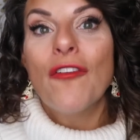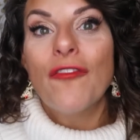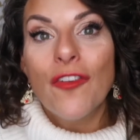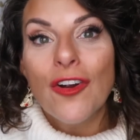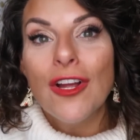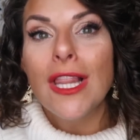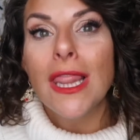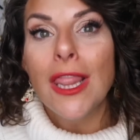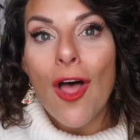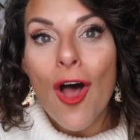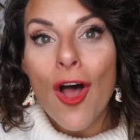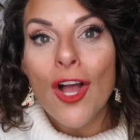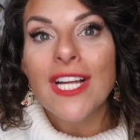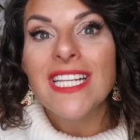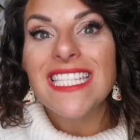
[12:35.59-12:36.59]
for a
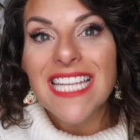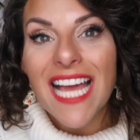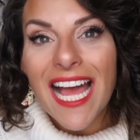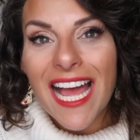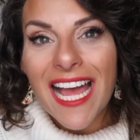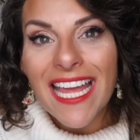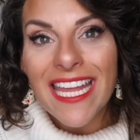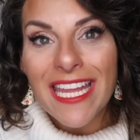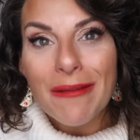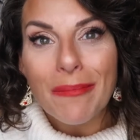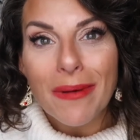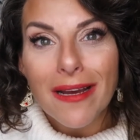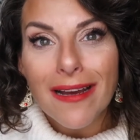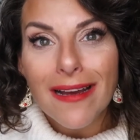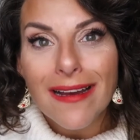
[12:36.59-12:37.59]
long
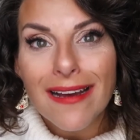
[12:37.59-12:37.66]
time.